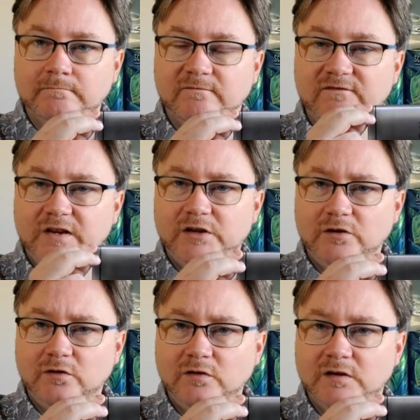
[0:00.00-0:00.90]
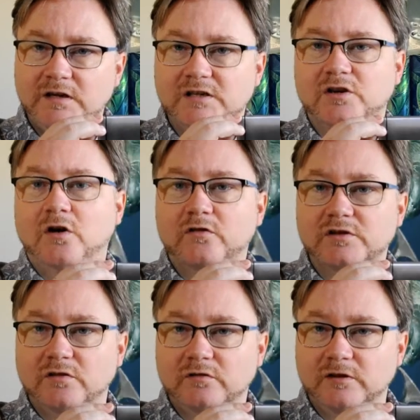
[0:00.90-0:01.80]
Video is
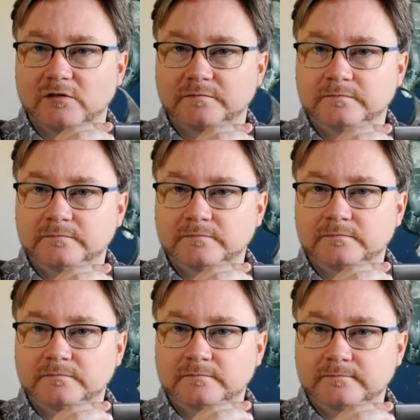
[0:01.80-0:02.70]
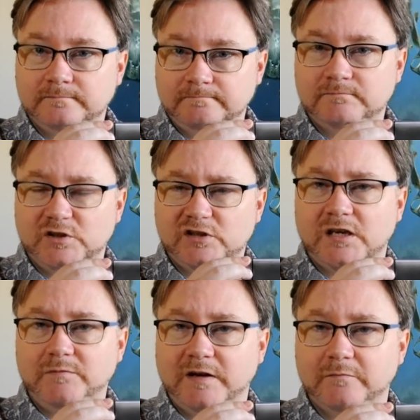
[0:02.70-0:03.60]
horizontal. Just
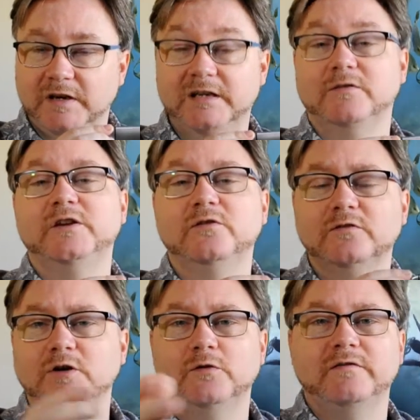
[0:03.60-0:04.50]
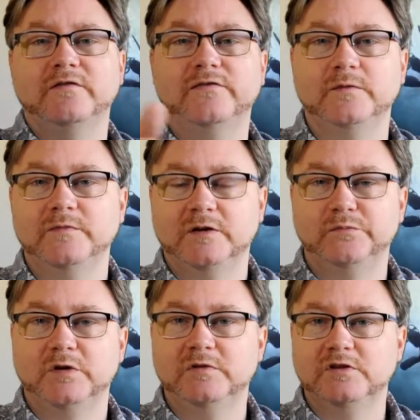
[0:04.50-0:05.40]
keep that in mind. Now I know whoever filmed that
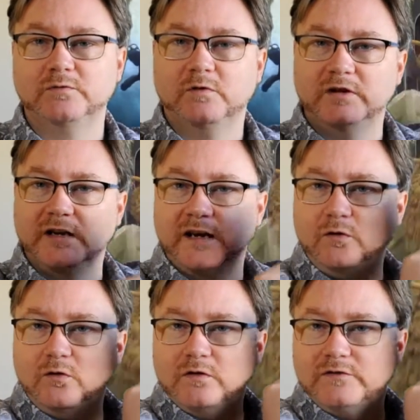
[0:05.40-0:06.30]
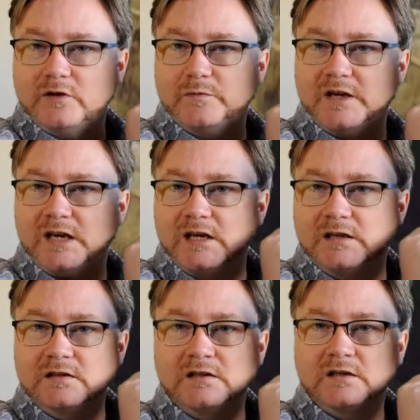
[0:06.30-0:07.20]
probably just wanted to get all of Dominic
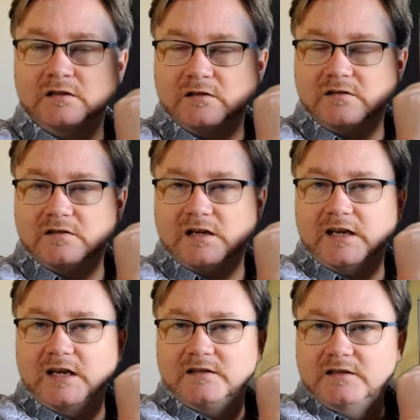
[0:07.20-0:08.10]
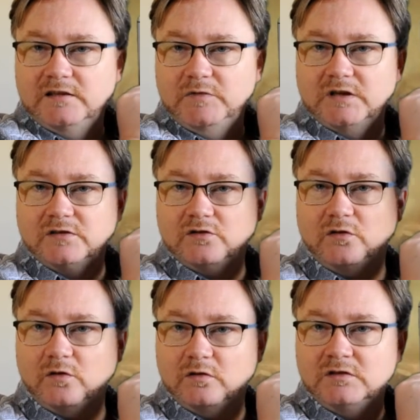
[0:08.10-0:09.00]
in because he's like 18 meters
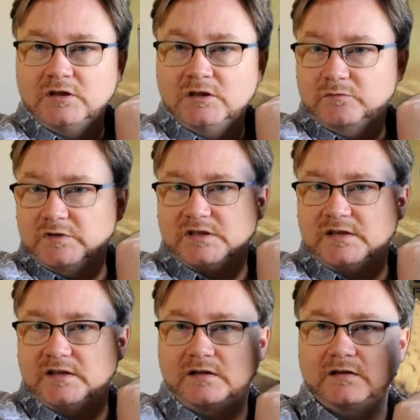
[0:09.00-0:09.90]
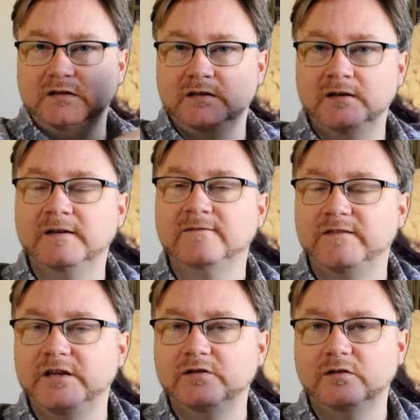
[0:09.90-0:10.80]
tall. But still,
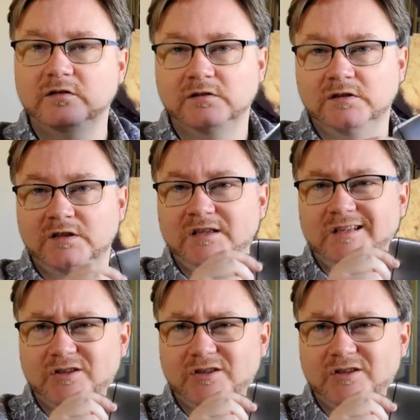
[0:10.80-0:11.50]
video is